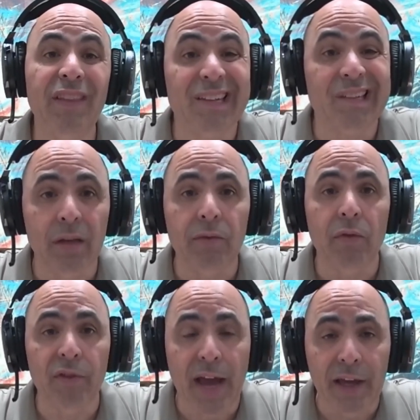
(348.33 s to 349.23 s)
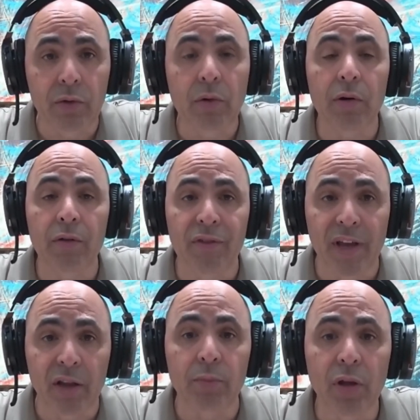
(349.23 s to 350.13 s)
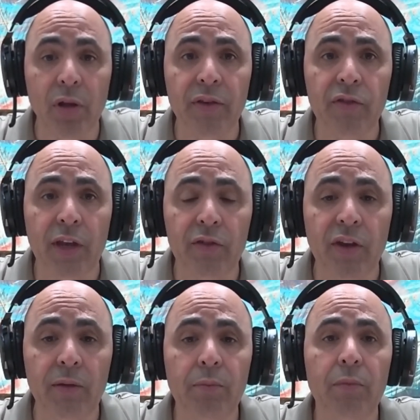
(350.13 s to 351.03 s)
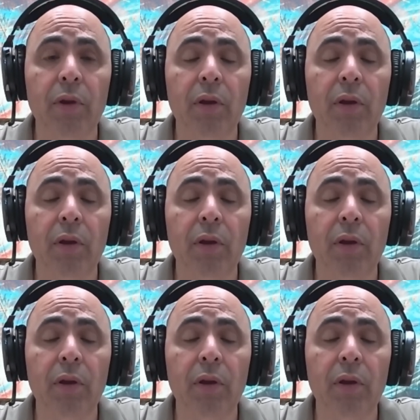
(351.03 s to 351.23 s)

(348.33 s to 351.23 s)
that deliver value are available on this headset